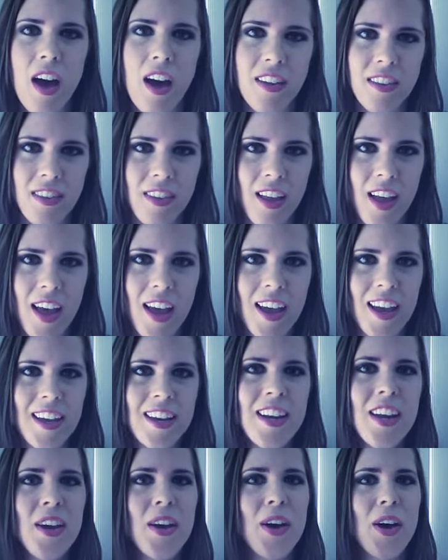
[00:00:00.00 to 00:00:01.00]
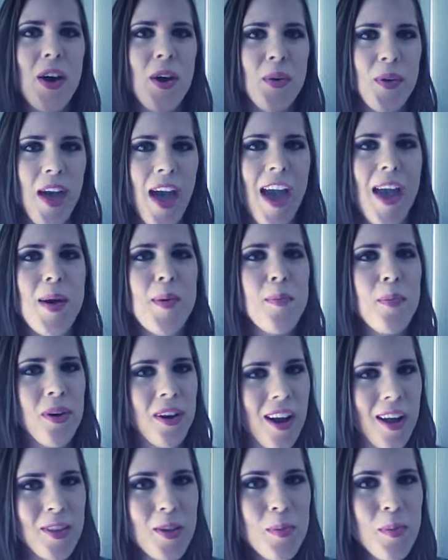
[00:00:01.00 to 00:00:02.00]
online. Okay,
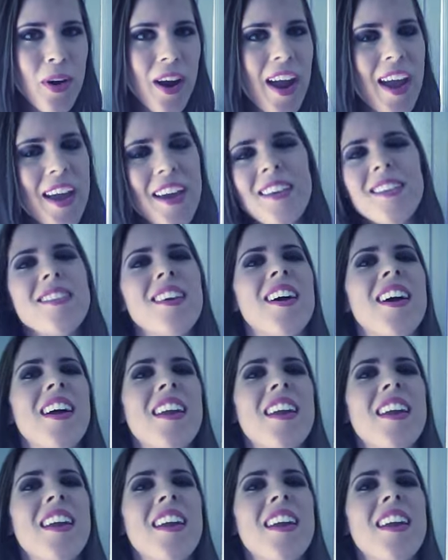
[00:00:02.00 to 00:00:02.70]
put on the brakes.